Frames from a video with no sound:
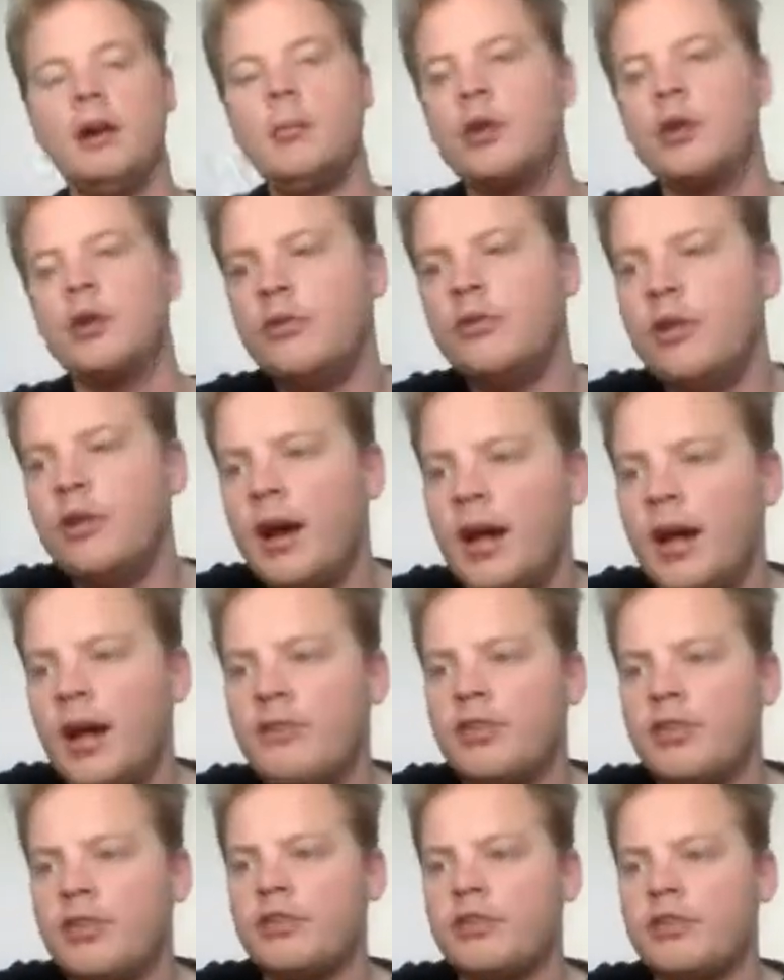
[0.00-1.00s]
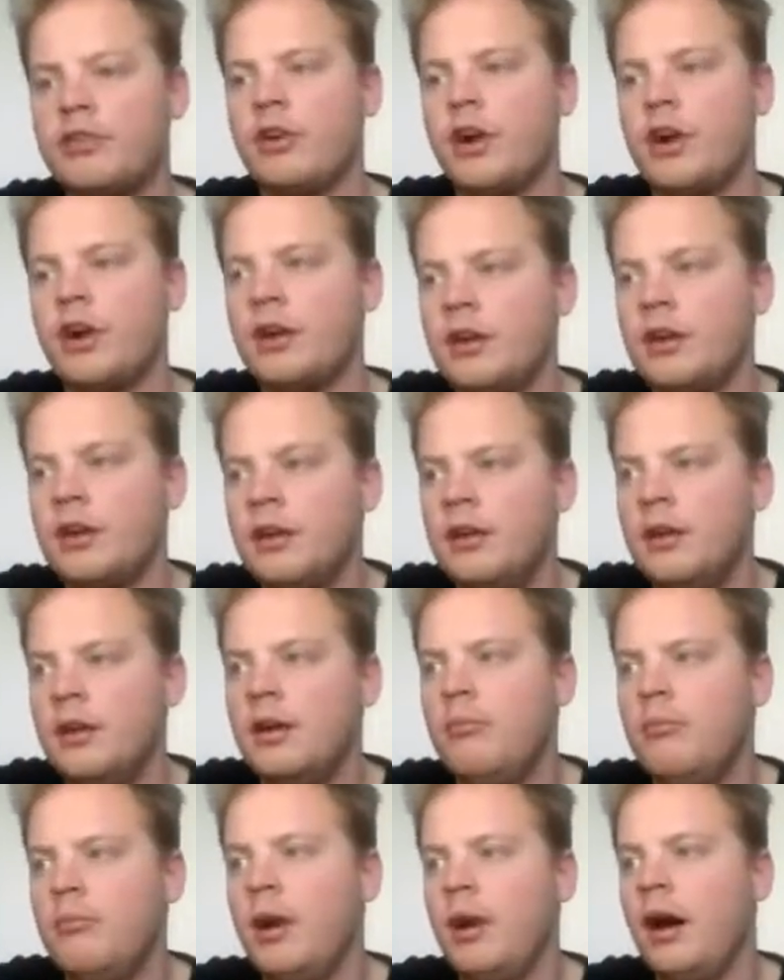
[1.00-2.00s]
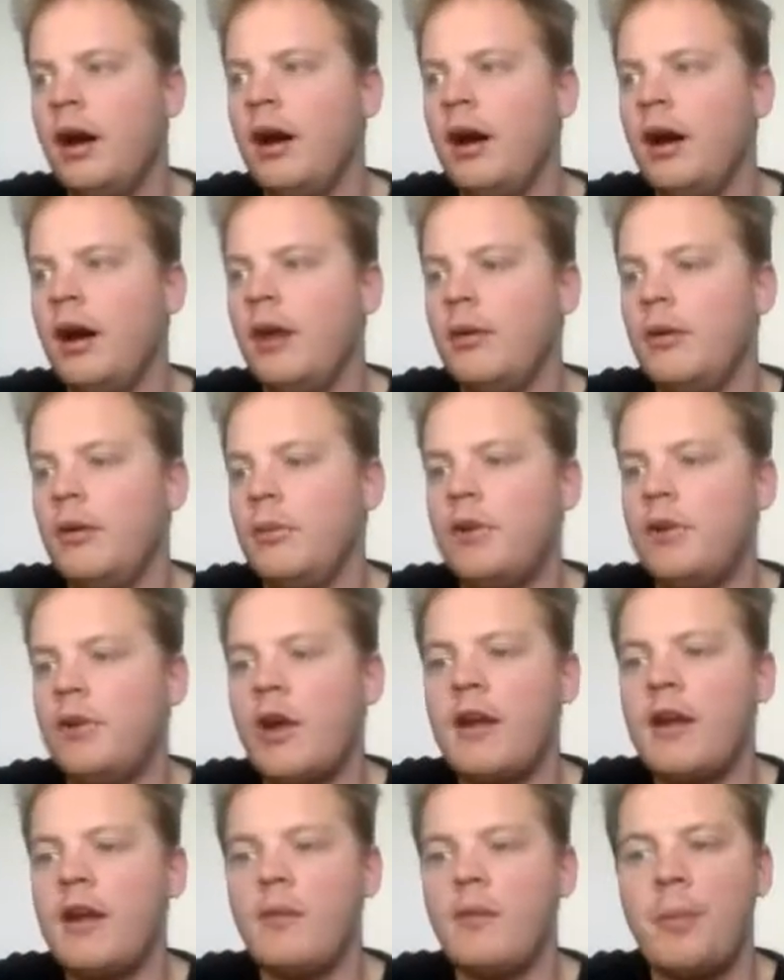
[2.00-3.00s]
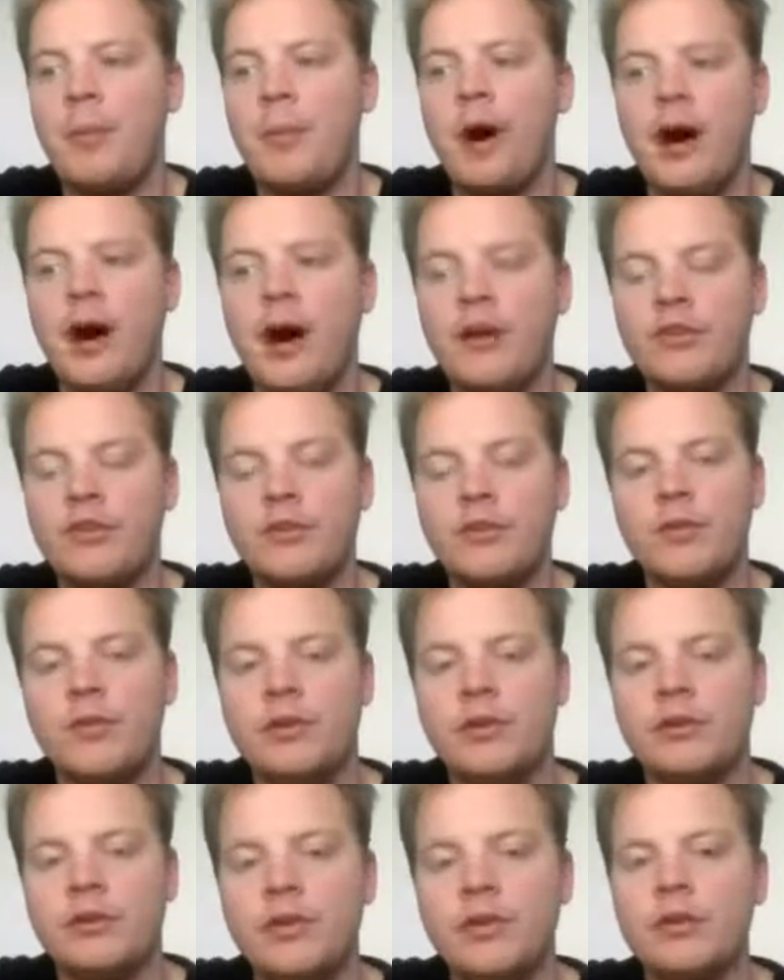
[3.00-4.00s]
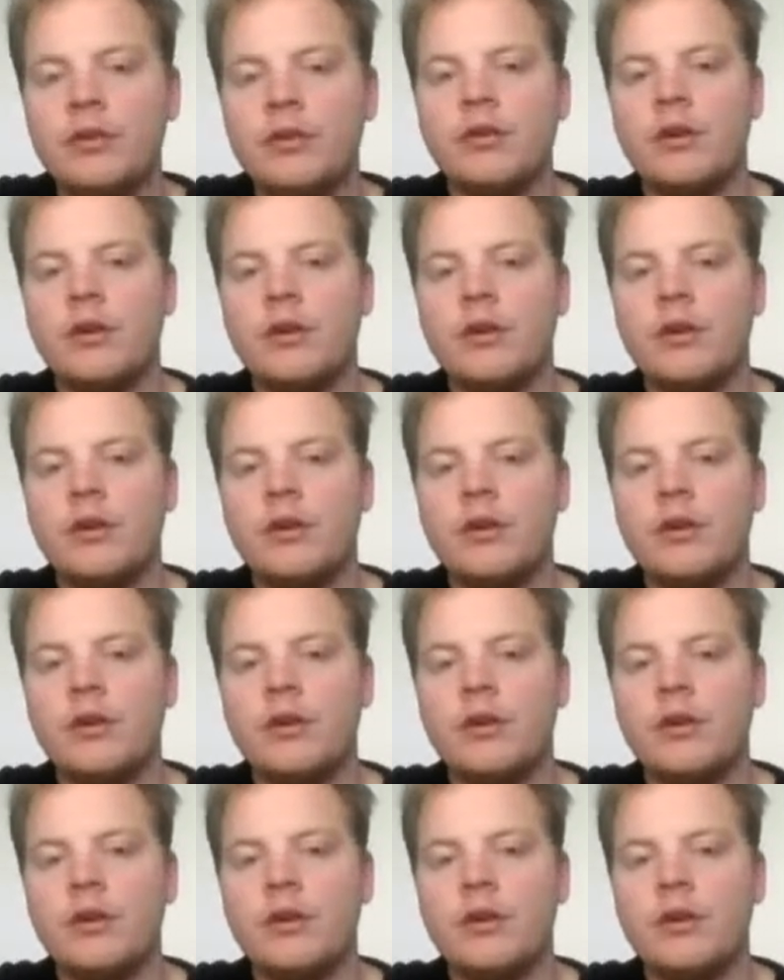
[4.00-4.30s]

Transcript: We do not have a pause feature.